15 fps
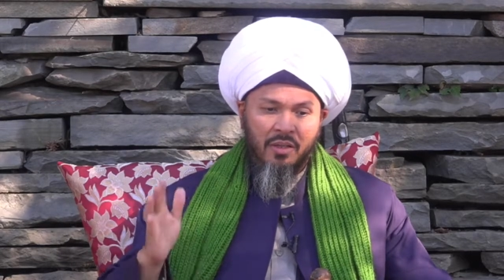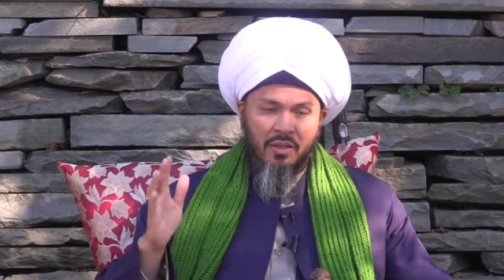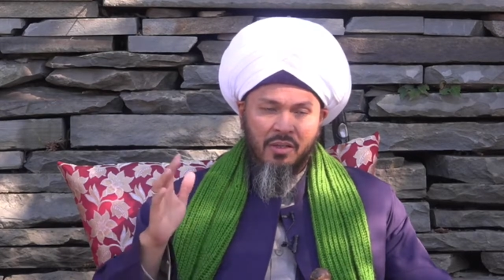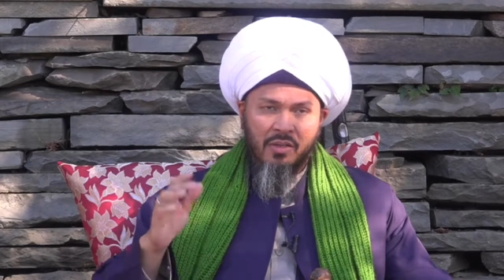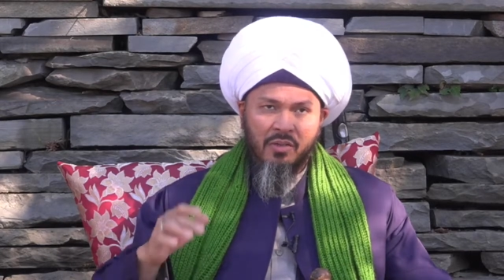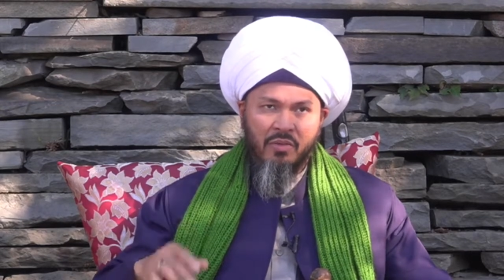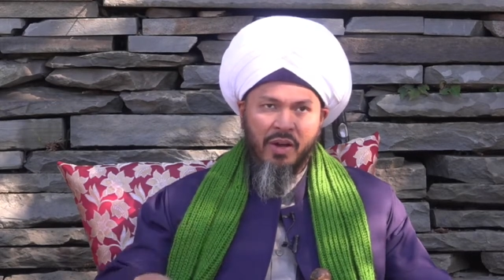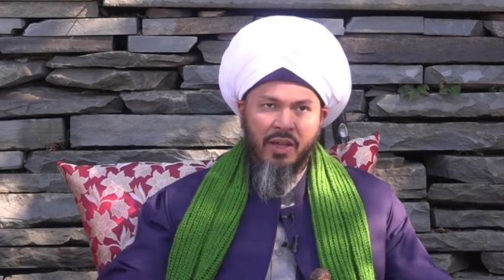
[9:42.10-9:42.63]

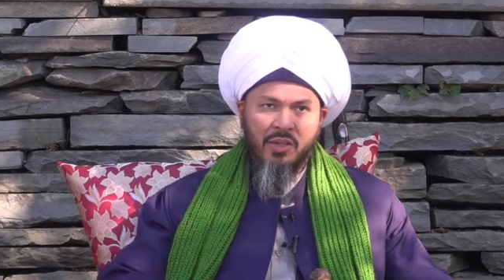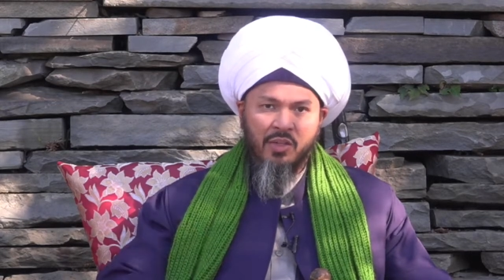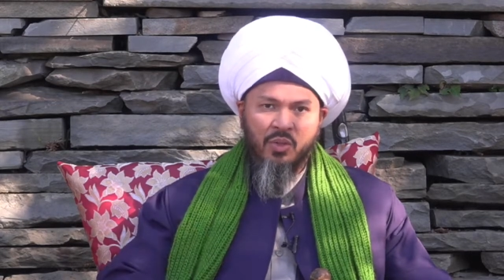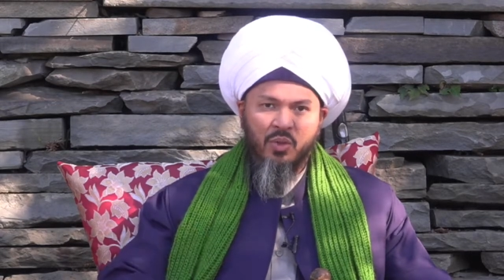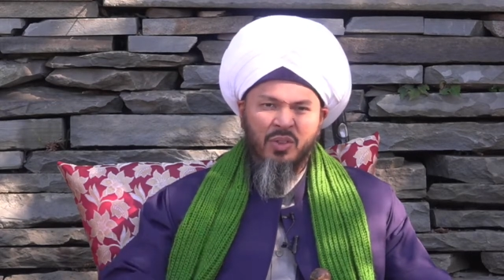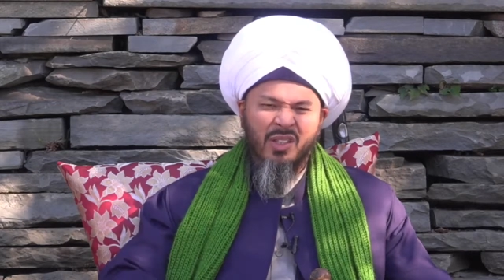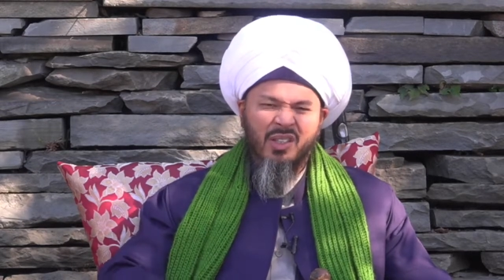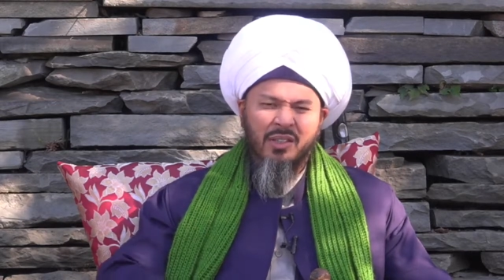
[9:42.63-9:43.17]
This race
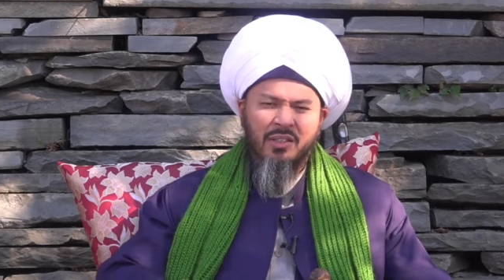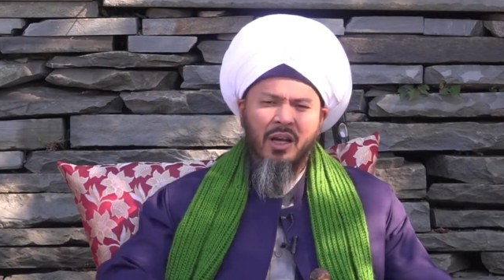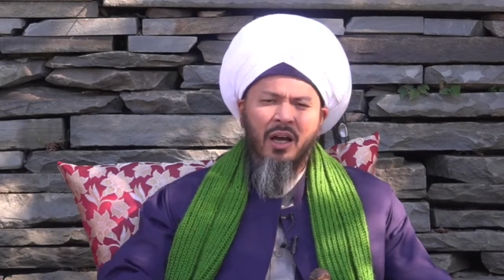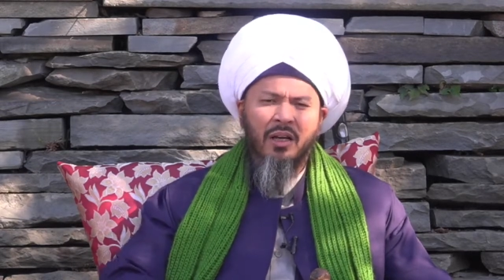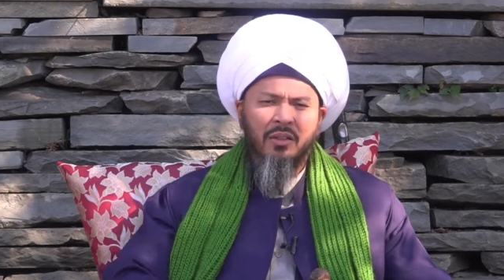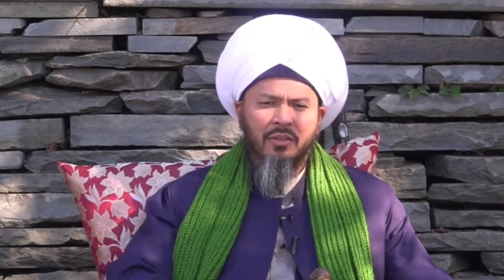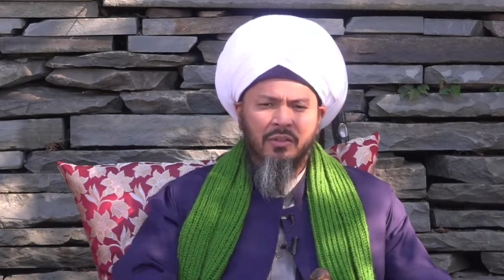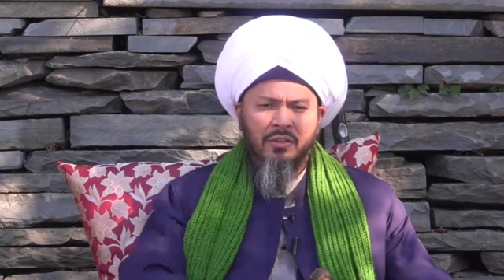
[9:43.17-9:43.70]
to the
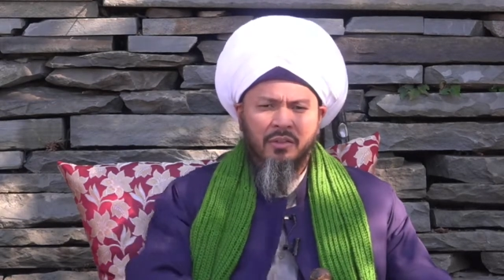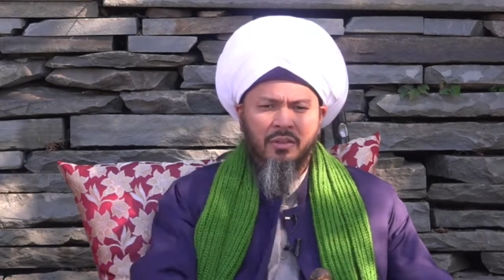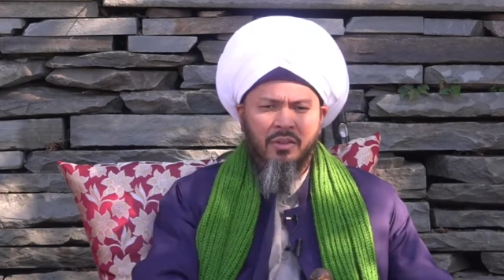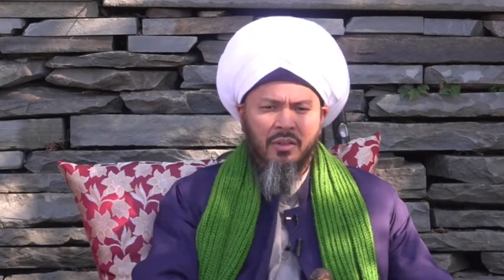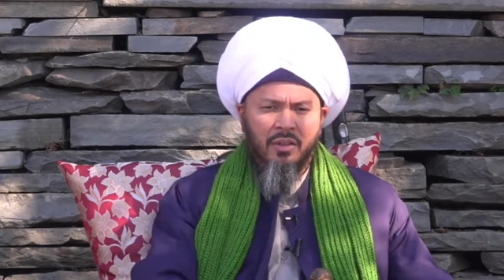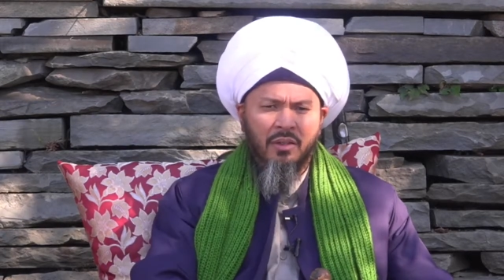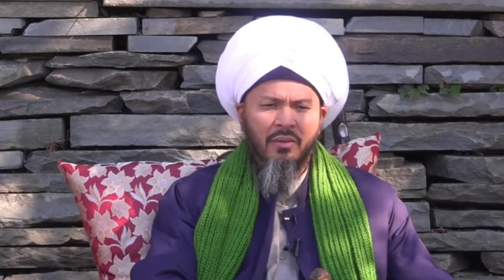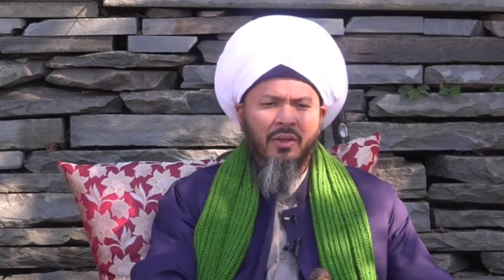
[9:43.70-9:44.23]
stars.
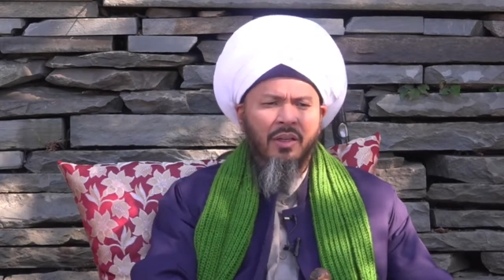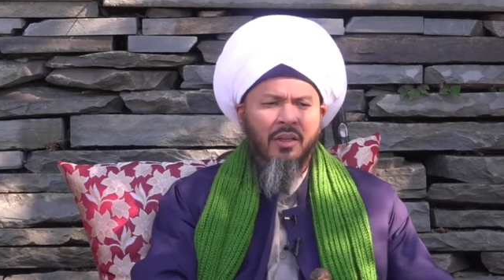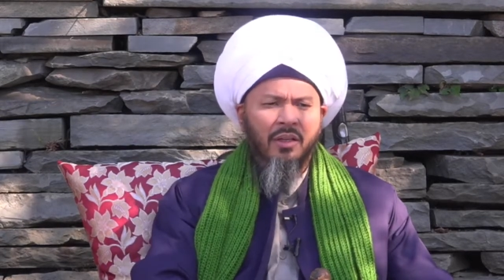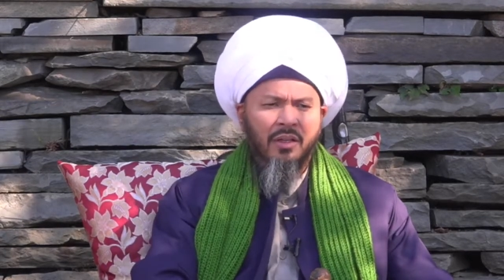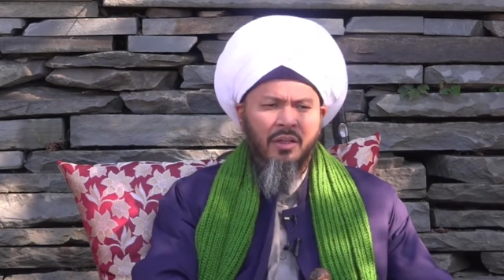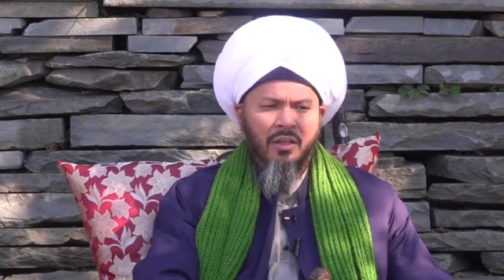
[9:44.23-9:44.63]
Why?